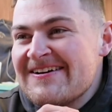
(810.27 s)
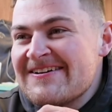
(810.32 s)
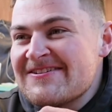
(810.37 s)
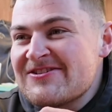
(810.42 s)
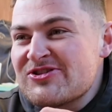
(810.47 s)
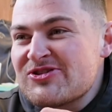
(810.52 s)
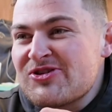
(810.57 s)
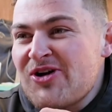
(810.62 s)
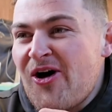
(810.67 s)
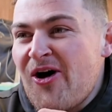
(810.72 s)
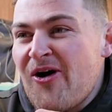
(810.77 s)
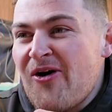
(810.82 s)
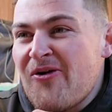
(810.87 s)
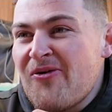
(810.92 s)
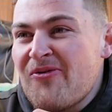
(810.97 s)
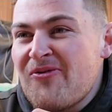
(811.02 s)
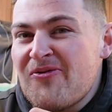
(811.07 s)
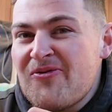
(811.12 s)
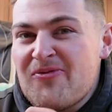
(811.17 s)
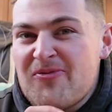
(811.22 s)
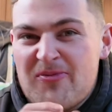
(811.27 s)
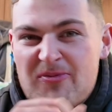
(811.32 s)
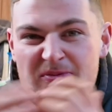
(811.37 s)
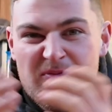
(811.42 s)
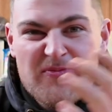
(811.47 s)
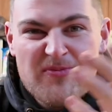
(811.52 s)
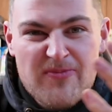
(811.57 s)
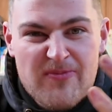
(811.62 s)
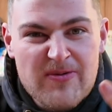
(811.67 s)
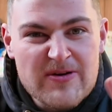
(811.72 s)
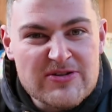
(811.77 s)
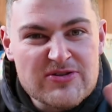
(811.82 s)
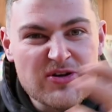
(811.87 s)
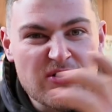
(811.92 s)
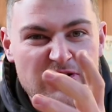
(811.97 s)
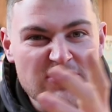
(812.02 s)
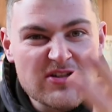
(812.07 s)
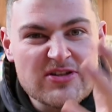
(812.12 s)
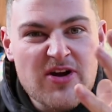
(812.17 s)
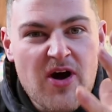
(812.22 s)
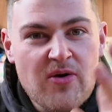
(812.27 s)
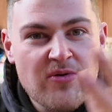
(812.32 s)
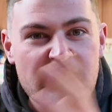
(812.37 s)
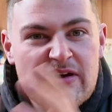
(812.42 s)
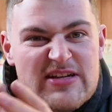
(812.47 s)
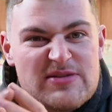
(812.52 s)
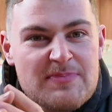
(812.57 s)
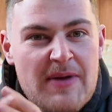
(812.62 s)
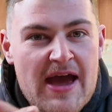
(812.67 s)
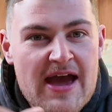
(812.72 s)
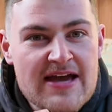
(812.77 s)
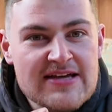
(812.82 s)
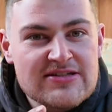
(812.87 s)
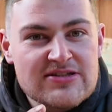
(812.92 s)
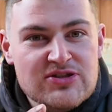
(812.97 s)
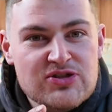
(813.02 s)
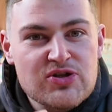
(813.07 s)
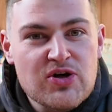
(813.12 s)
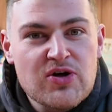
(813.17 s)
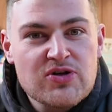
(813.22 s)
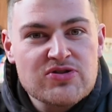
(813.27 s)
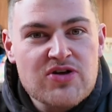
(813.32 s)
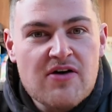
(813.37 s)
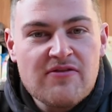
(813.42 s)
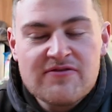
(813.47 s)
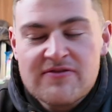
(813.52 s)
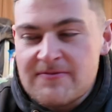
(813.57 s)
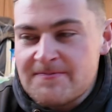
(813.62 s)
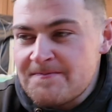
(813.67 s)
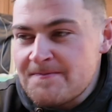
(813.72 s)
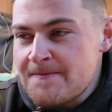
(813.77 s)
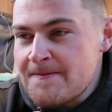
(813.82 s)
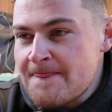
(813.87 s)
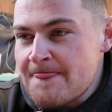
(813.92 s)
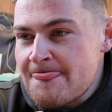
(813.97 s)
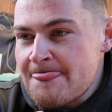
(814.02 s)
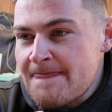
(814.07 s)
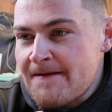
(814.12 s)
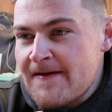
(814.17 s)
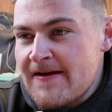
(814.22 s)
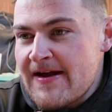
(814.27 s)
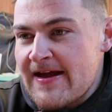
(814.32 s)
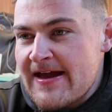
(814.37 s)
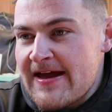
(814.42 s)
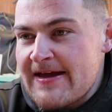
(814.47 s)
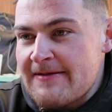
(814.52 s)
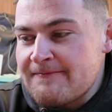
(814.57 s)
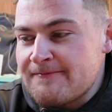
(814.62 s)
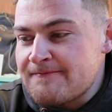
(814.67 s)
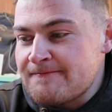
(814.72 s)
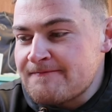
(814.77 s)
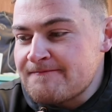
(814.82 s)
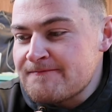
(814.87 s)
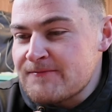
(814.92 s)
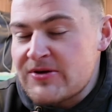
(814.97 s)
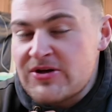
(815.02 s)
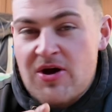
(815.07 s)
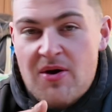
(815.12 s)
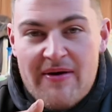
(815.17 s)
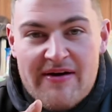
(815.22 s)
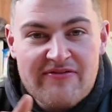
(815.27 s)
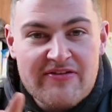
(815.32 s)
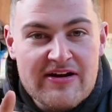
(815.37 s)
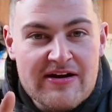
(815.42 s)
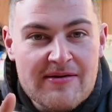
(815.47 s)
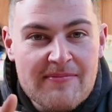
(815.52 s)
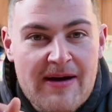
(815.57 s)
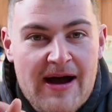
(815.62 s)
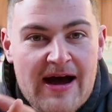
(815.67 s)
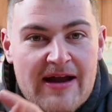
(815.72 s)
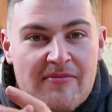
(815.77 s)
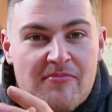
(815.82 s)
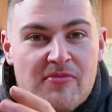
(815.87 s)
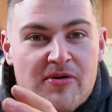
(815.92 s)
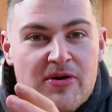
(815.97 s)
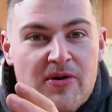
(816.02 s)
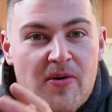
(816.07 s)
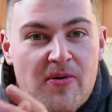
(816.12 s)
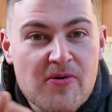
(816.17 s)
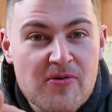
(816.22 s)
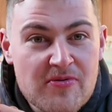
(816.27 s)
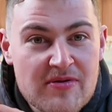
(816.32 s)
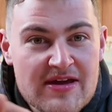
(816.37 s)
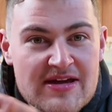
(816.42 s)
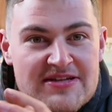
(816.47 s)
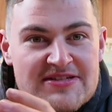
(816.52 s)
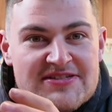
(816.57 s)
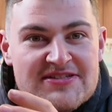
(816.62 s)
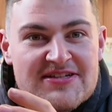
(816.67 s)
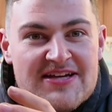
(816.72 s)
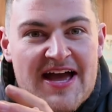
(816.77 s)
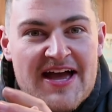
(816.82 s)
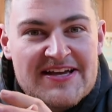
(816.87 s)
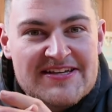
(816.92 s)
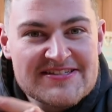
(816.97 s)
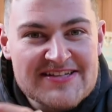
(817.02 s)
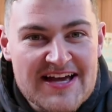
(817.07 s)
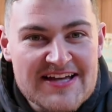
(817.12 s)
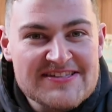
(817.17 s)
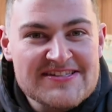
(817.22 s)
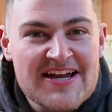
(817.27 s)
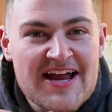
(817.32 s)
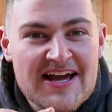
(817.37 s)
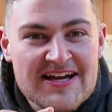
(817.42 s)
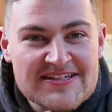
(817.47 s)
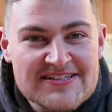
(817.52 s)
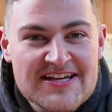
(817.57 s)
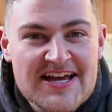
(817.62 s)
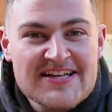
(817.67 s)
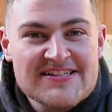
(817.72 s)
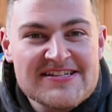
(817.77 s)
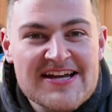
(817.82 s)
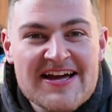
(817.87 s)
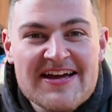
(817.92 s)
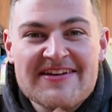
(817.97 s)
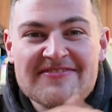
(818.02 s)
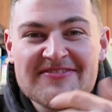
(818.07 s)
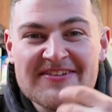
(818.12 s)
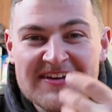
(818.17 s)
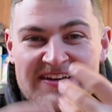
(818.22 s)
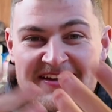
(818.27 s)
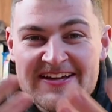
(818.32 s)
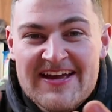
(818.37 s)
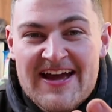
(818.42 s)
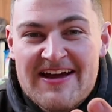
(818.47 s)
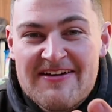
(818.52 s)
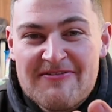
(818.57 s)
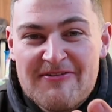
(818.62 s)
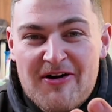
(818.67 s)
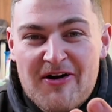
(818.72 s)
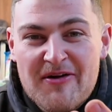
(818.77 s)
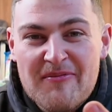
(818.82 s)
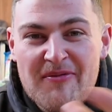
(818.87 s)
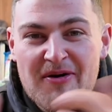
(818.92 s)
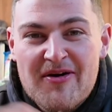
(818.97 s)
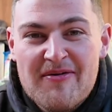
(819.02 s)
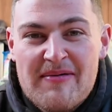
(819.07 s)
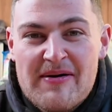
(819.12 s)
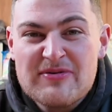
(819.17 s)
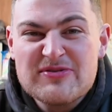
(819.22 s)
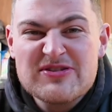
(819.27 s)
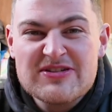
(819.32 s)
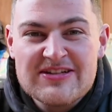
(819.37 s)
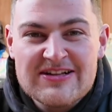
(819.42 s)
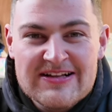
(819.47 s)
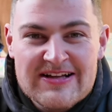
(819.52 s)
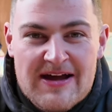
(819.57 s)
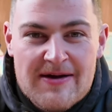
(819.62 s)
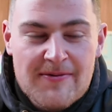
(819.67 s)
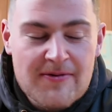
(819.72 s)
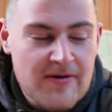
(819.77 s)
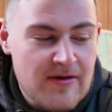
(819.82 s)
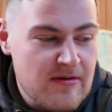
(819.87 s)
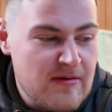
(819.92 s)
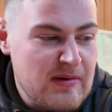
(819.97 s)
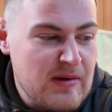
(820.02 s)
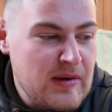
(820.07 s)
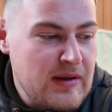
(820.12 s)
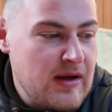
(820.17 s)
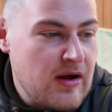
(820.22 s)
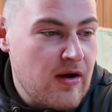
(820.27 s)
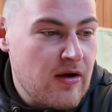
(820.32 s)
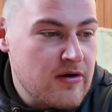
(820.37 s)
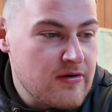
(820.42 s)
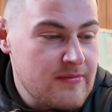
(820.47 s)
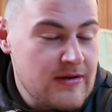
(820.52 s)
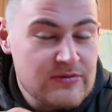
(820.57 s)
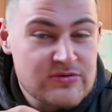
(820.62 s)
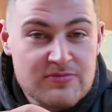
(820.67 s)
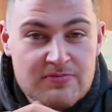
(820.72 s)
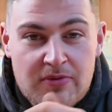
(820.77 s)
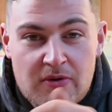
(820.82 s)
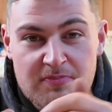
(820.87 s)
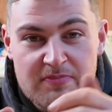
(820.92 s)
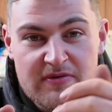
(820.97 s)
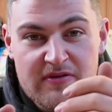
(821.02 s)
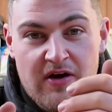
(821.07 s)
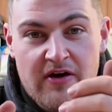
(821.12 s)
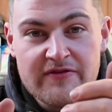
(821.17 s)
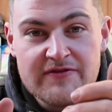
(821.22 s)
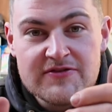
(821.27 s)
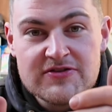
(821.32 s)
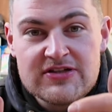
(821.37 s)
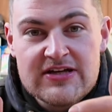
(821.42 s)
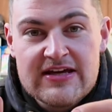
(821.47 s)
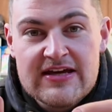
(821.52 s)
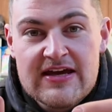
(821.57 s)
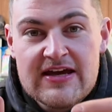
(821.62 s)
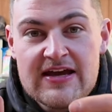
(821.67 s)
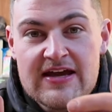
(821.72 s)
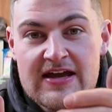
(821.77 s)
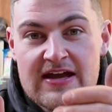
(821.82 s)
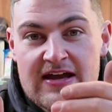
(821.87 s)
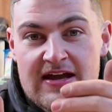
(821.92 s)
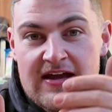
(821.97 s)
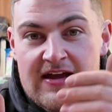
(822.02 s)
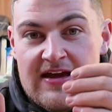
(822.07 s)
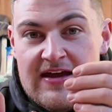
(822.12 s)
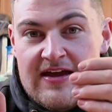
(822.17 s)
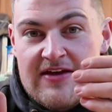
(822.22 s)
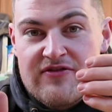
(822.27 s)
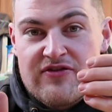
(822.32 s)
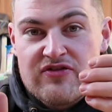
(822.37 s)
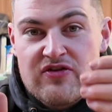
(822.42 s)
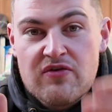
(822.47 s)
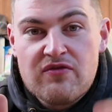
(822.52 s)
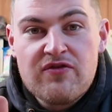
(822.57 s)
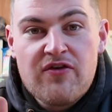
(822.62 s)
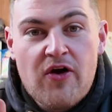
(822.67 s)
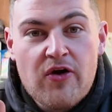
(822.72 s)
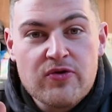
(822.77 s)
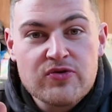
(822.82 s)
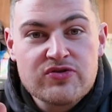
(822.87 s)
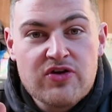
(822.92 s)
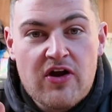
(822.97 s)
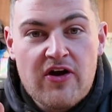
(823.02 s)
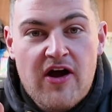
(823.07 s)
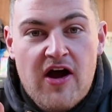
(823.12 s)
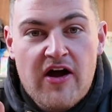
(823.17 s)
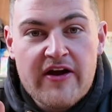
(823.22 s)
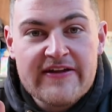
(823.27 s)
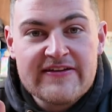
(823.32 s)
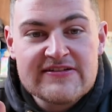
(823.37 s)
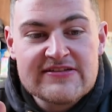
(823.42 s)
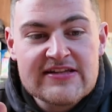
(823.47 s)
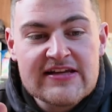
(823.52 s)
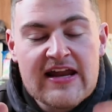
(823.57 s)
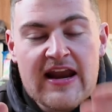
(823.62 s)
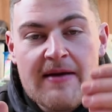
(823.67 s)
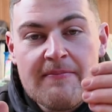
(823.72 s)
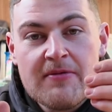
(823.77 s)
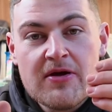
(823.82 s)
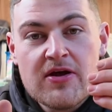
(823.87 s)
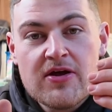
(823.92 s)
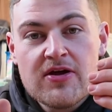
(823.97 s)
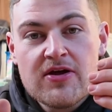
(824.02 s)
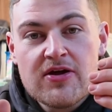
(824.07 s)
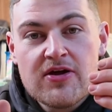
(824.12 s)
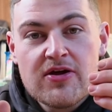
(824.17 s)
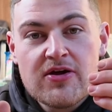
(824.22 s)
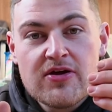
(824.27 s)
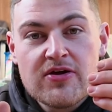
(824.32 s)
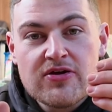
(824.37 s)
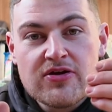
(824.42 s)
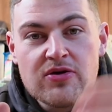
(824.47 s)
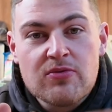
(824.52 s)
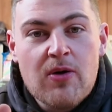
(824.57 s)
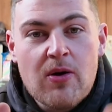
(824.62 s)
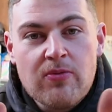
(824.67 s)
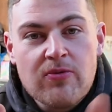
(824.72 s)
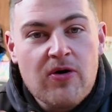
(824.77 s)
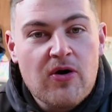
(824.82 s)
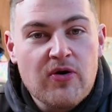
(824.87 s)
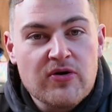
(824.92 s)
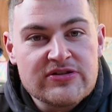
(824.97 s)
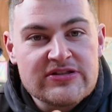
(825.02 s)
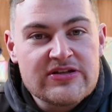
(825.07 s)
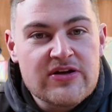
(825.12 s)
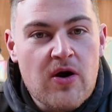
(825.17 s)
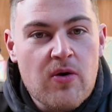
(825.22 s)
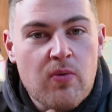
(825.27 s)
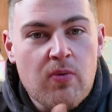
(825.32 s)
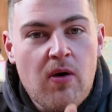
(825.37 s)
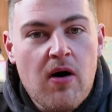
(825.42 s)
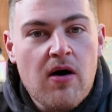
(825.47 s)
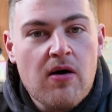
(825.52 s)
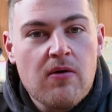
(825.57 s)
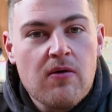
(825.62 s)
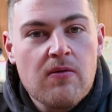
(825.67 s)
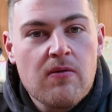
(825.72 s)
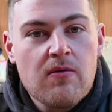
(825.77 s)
so we sort of know this person, sort of. We know everything about him, we know who he is, etc, etc. You can get what I'm on about, you'll get what I'm on about. But obviously, if you don't follow us on our Instagram, you won't already know what